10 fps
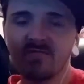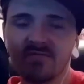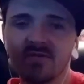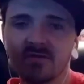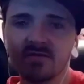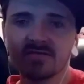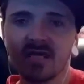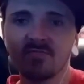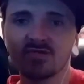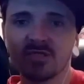everything
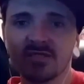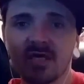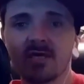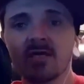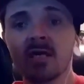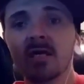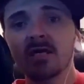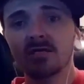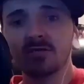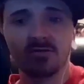established like that,
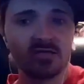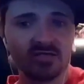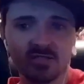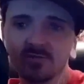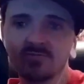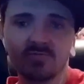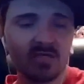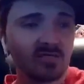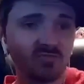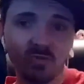you can still
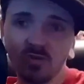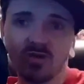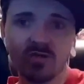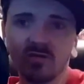explore.